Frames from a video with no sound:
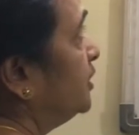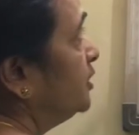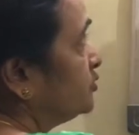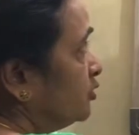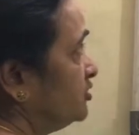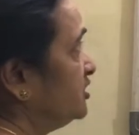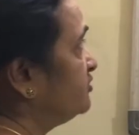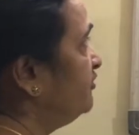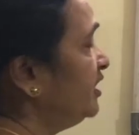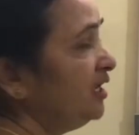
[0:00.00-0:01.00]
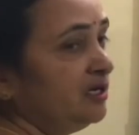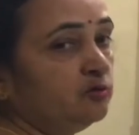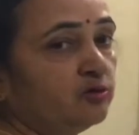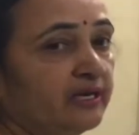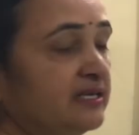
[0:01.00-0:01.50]
So this way you
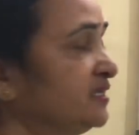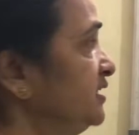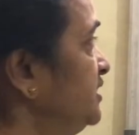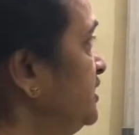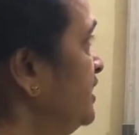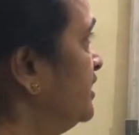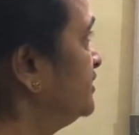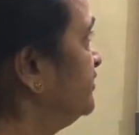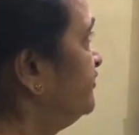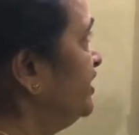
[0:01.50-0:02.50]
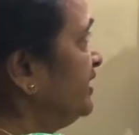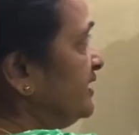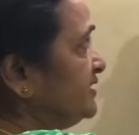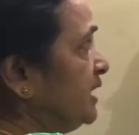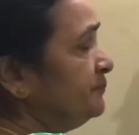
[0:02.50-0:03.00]
can see different
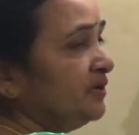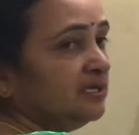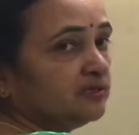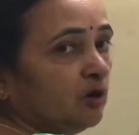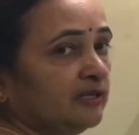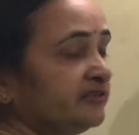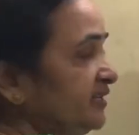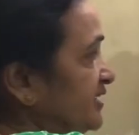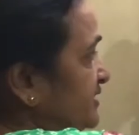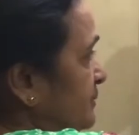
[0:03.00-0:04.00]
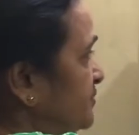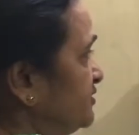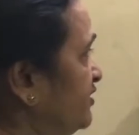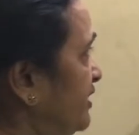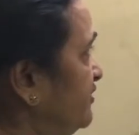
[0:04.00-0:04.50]
examples. All three examples
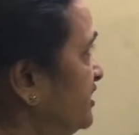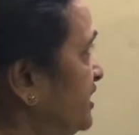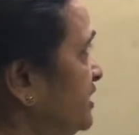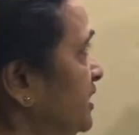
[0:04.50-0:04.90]
we have written.